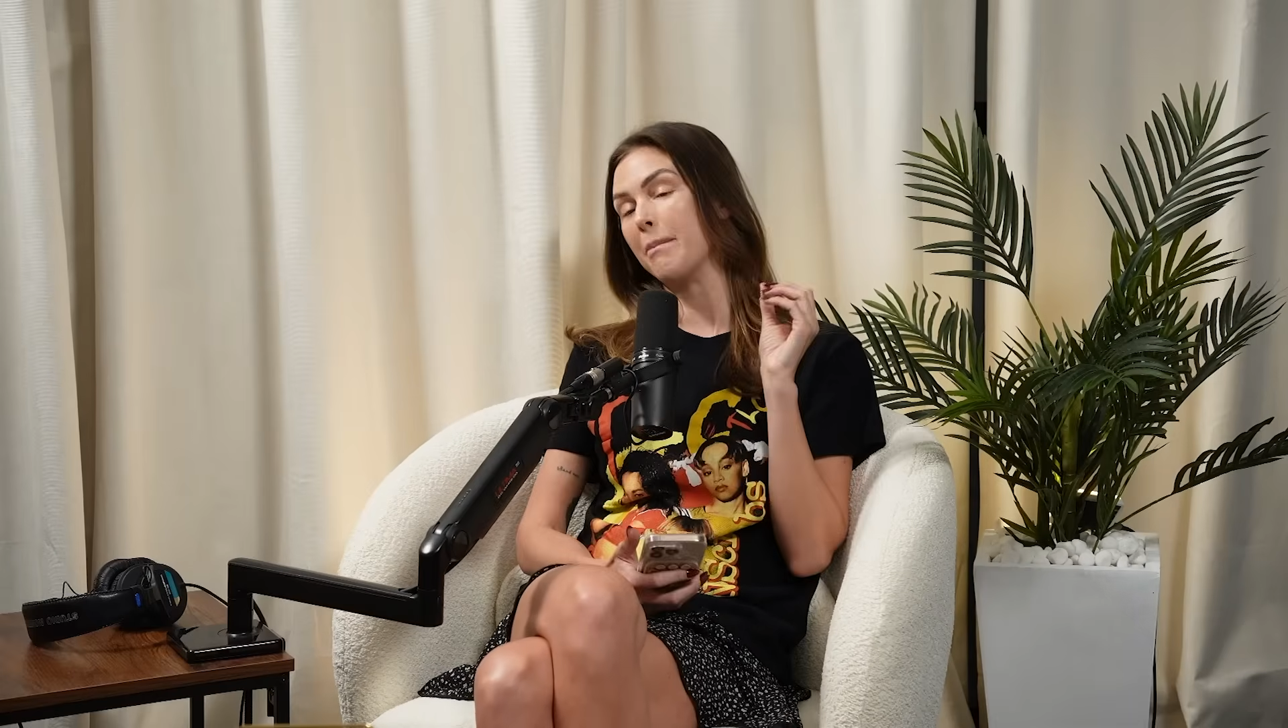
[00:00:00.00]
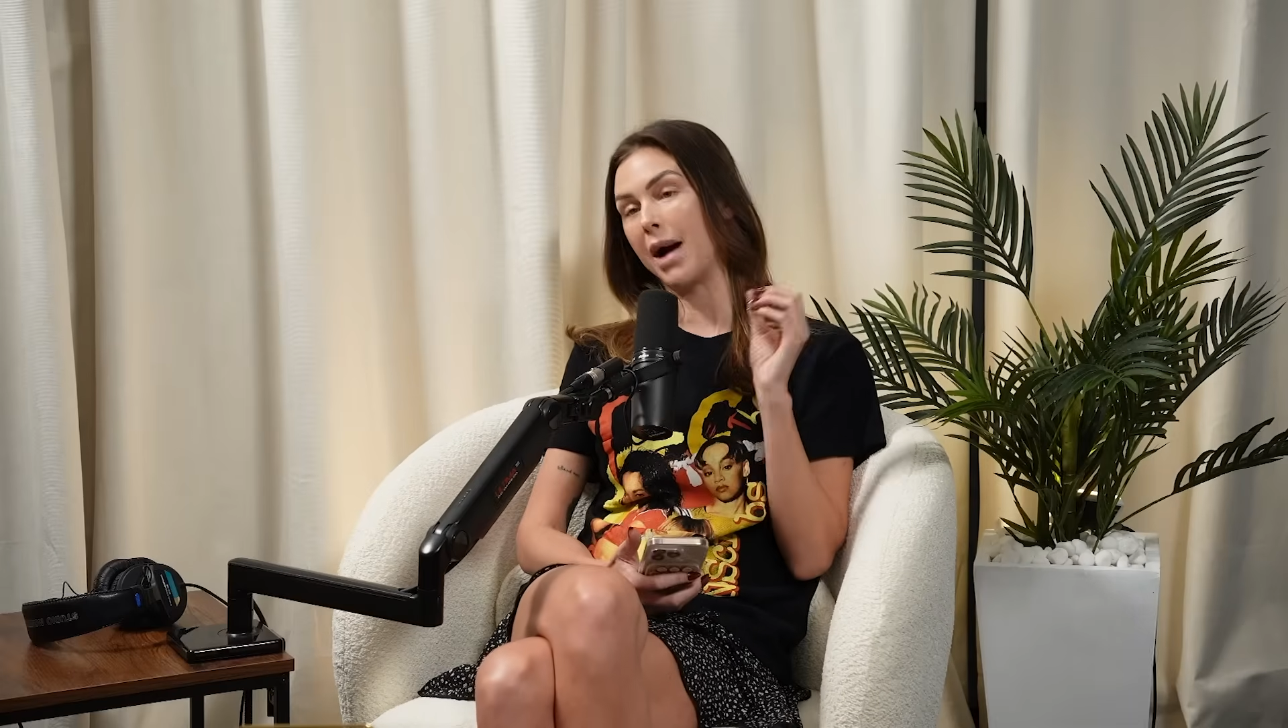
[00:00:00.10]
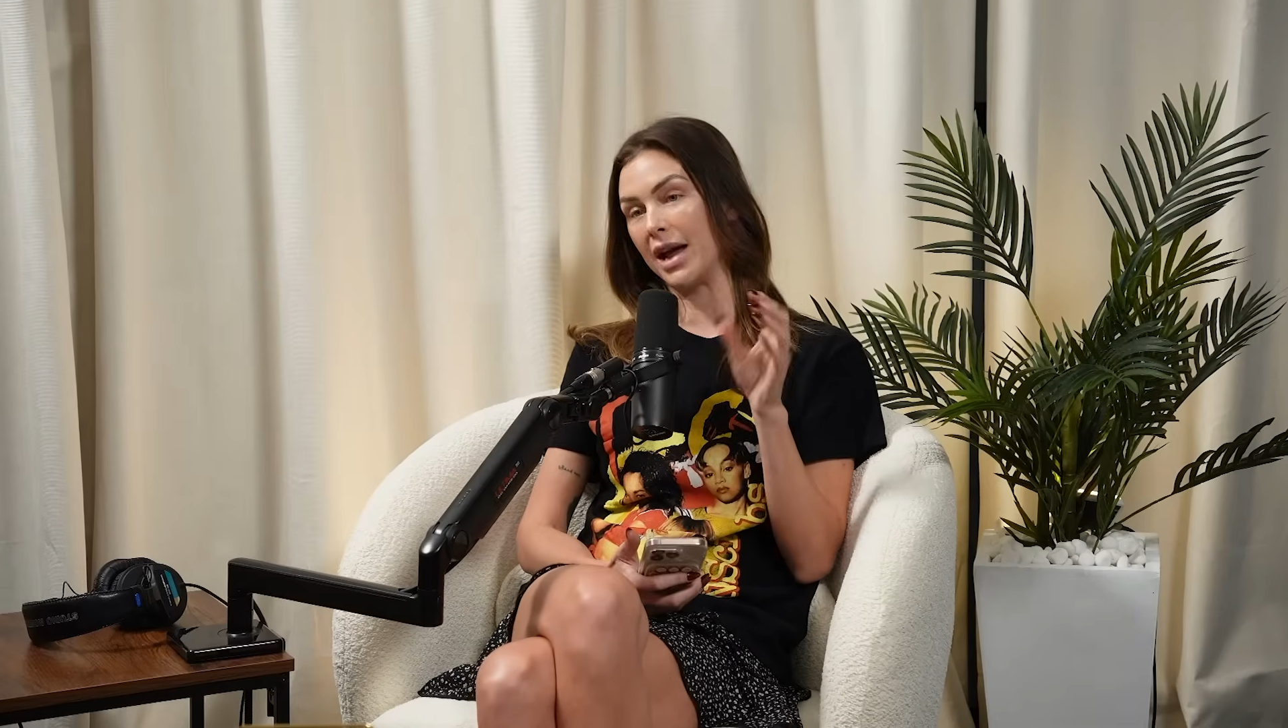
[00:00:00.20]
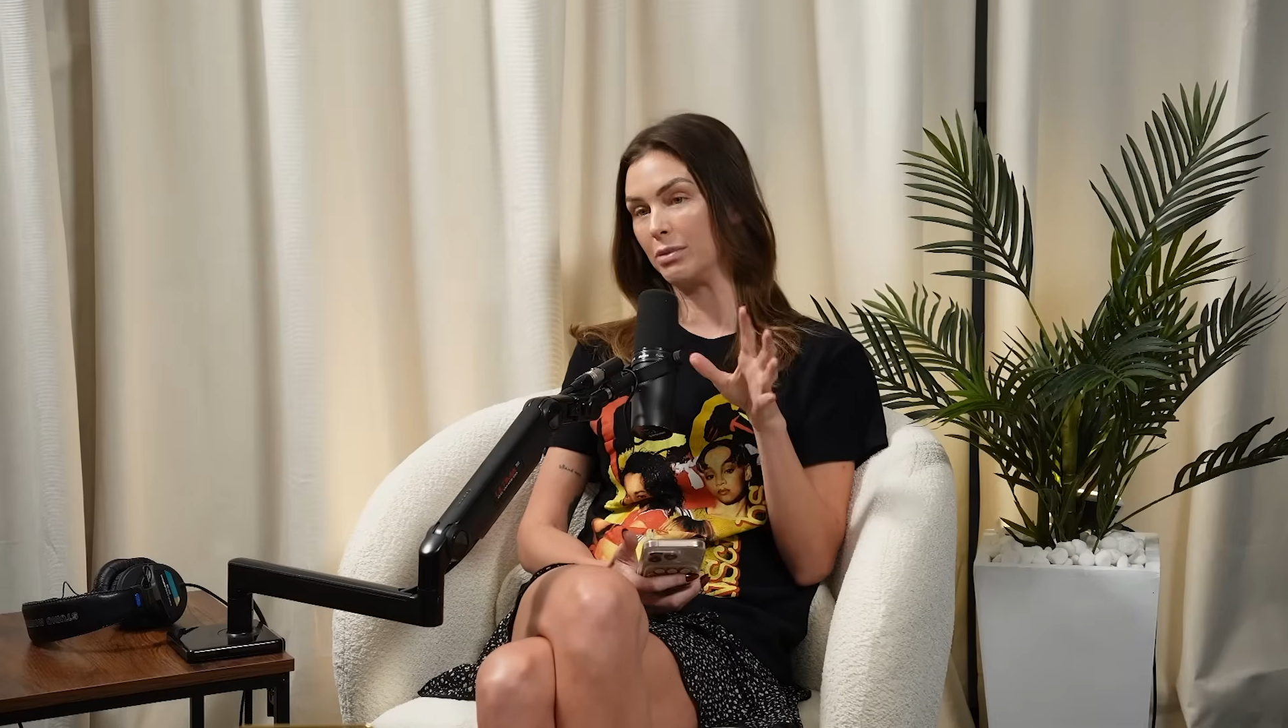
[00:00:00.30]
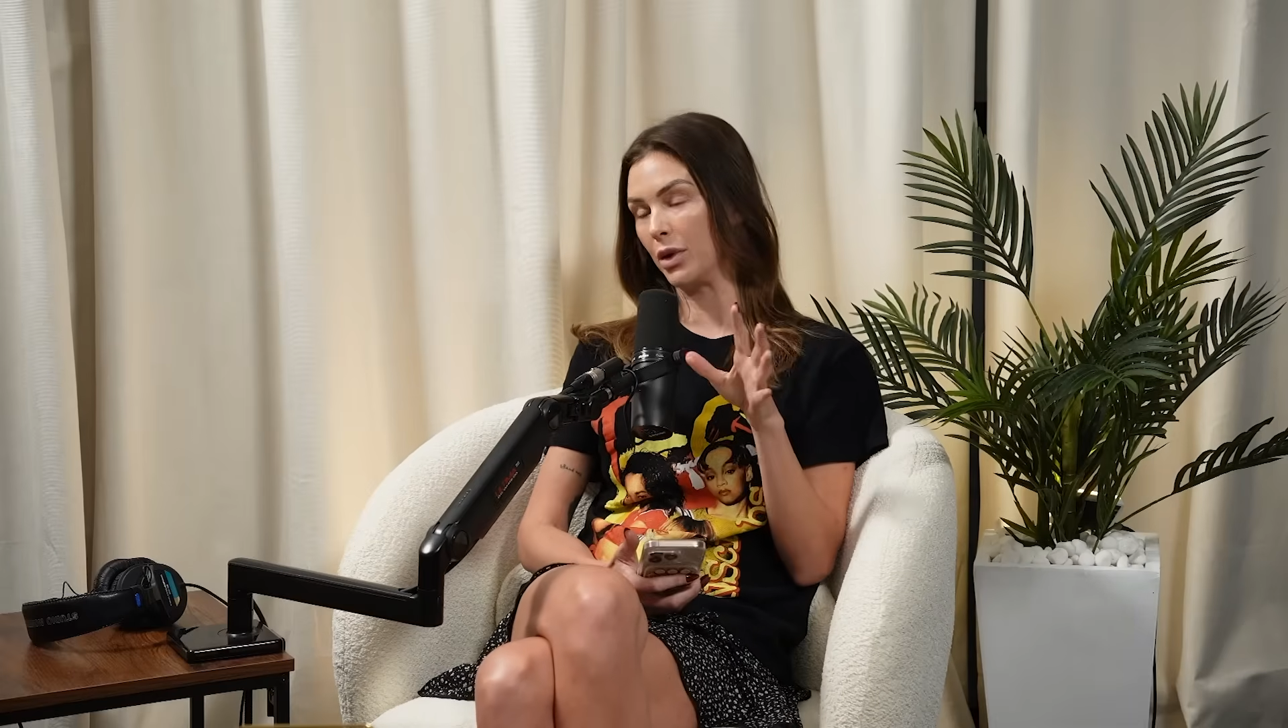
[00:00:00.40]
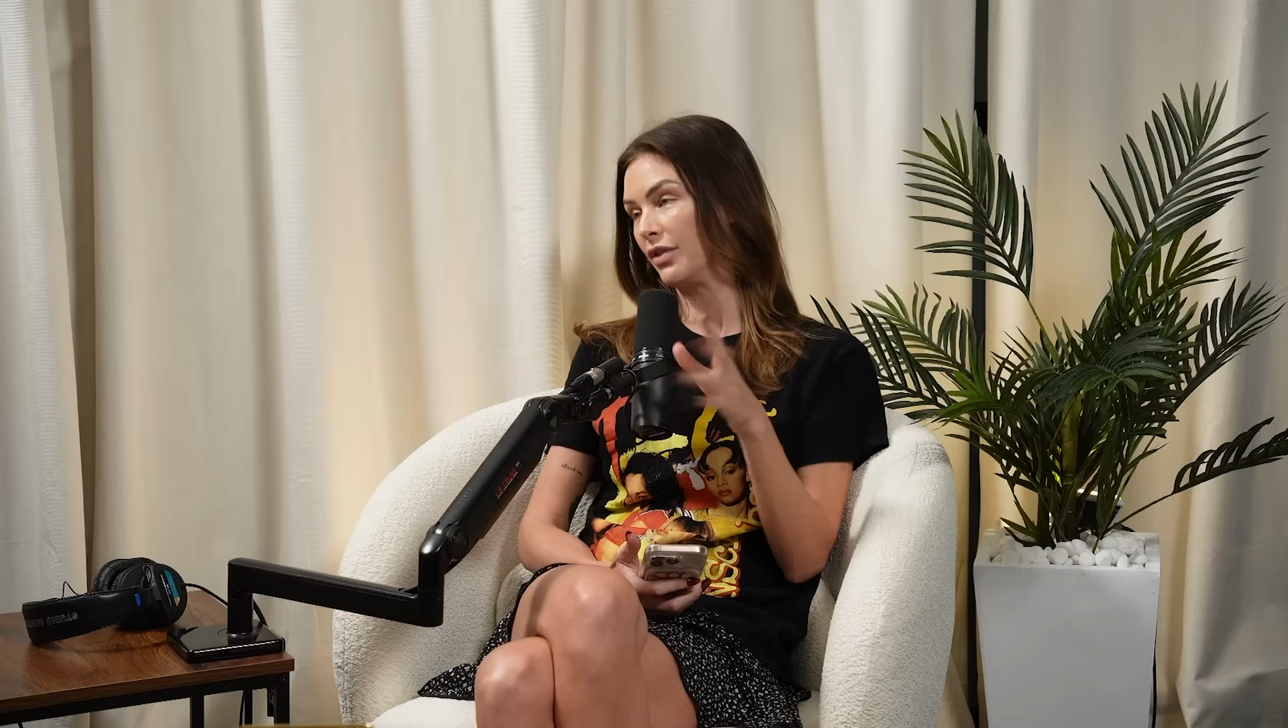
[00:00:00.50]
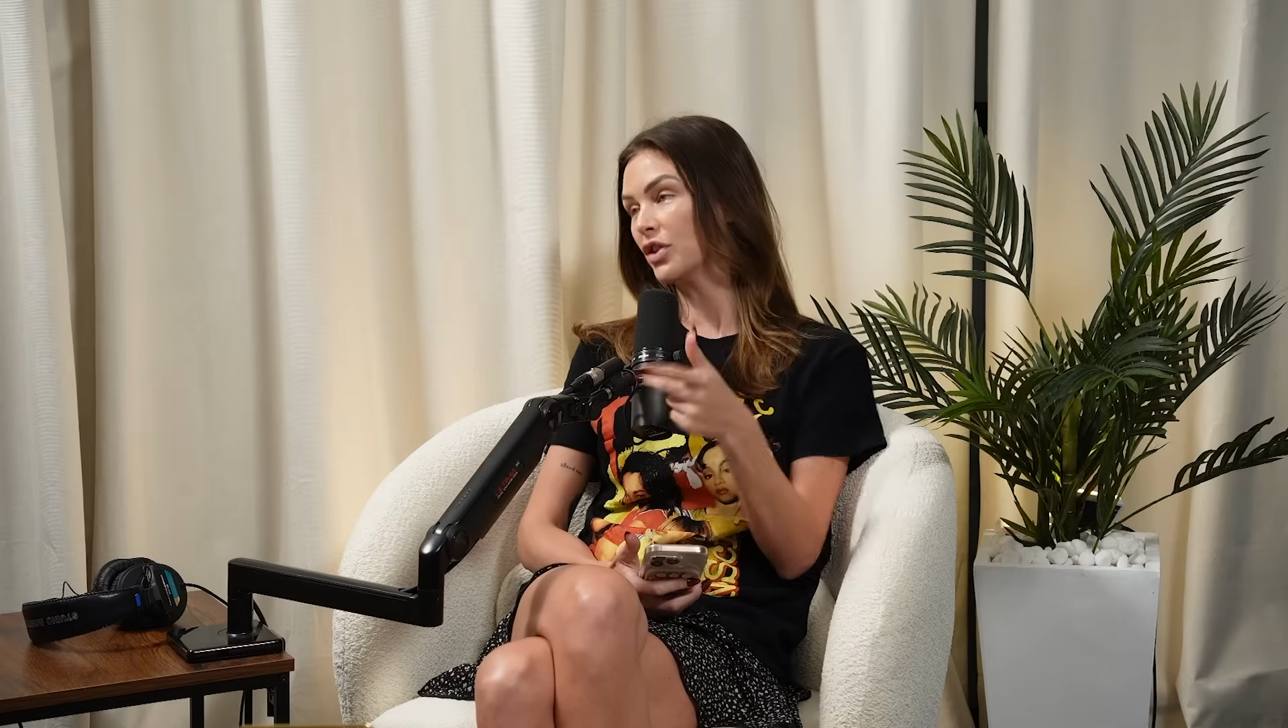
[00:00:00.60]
mind-blowing.